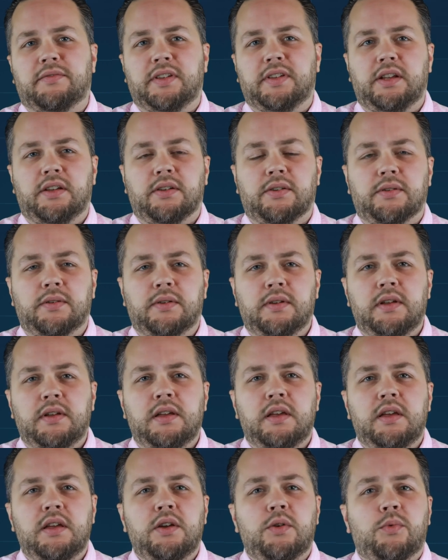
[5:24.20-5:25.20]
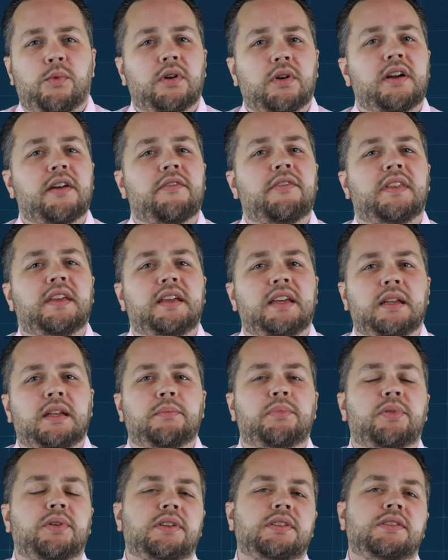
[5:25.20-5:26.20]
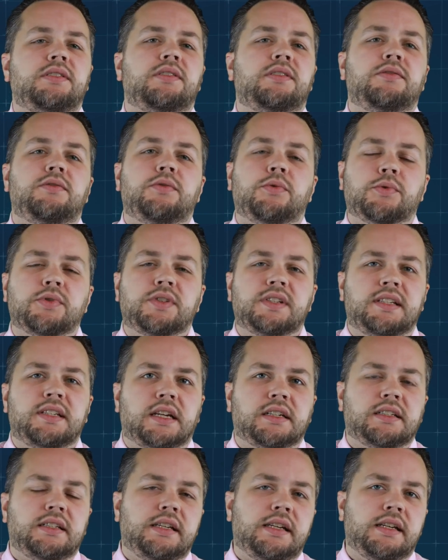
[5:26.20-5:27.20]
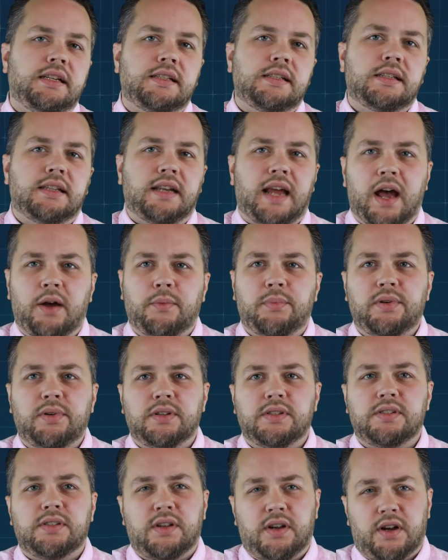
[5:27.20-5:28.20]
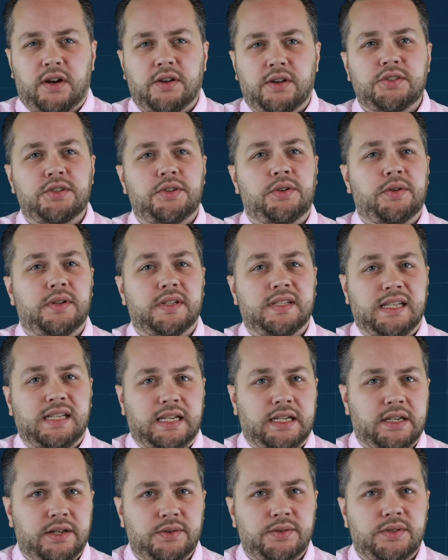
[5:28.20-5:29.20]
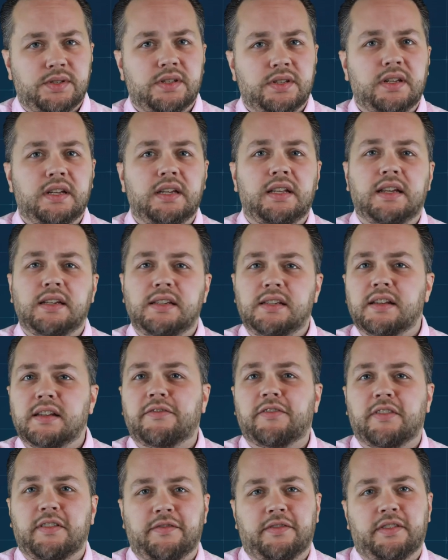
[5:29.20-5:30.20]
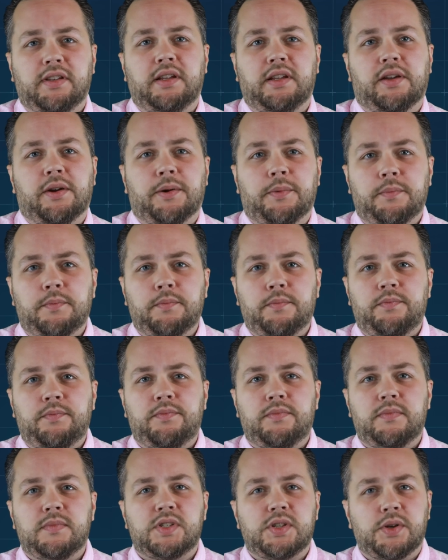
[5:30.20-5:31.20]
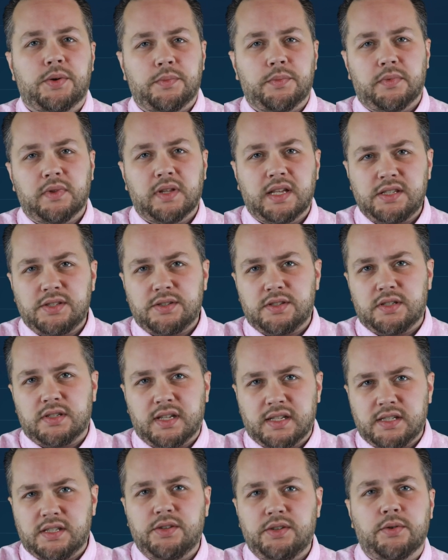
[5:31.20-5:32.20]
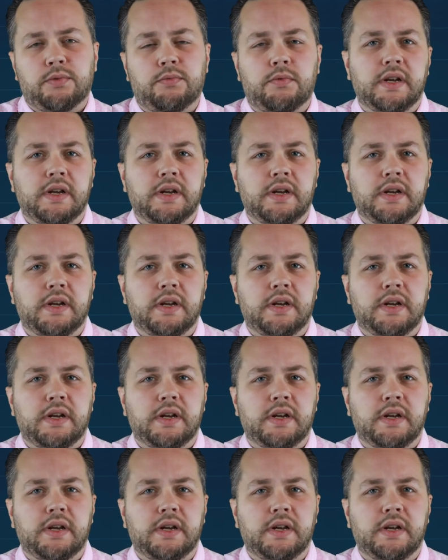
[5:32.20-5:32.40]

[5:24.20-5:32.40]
video. We'll cover the inputs, tools and techniques, and outputs, also known as EDOS, in a different video. So let's do a